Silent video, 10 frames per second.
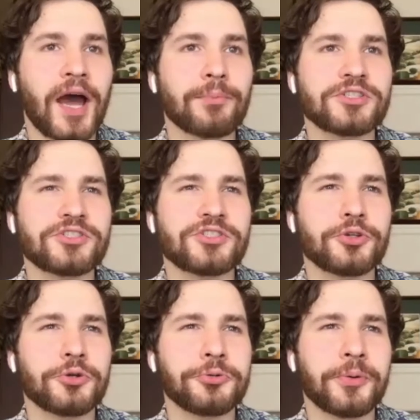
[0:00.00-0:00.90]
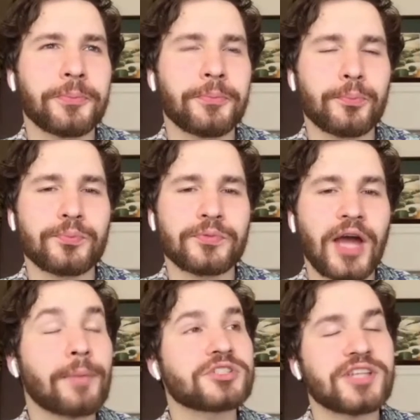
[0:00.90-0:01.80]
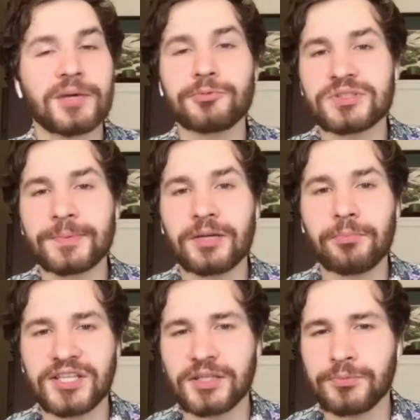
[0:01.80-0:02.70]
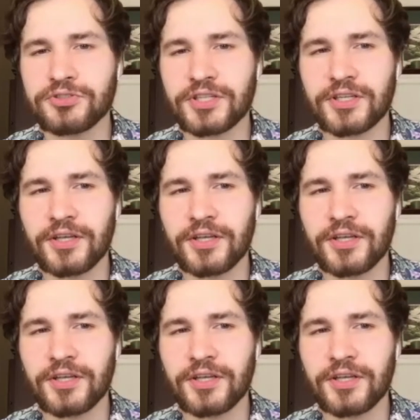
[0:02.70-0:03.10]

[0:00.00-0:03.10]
much time do you spend making music?